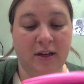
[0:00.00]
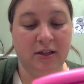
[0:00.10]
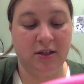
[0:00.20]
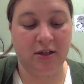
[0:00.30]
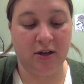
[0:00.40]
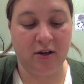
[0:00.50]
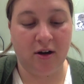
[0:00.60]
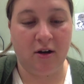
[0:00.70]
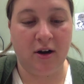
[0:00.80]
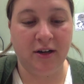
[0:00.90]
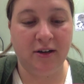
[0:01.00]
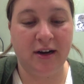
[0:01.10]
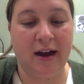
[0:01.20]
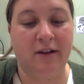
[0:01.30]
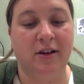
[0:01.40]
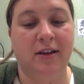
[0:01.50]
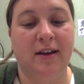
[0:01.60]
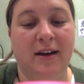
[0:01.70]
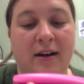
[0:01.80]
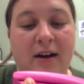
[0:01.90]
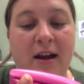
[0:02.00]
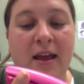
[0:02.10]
is turn on your calculator,